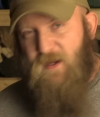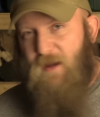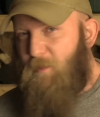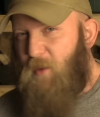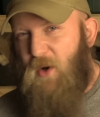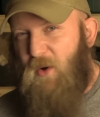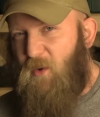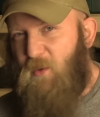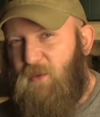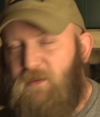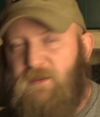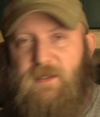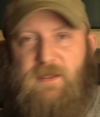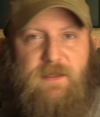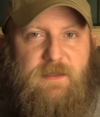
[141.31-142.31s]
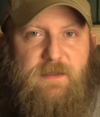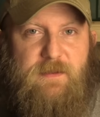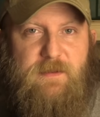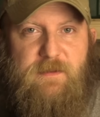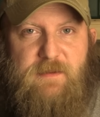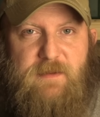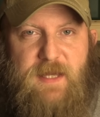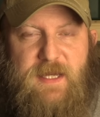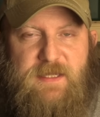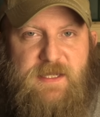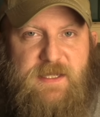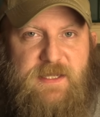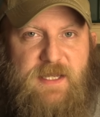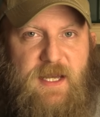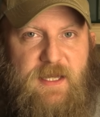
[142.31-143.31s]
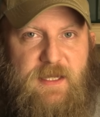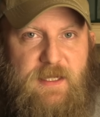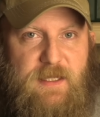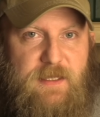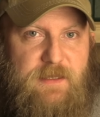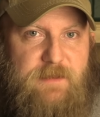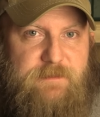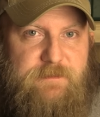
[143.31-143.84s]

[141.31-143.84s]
to uphold that society?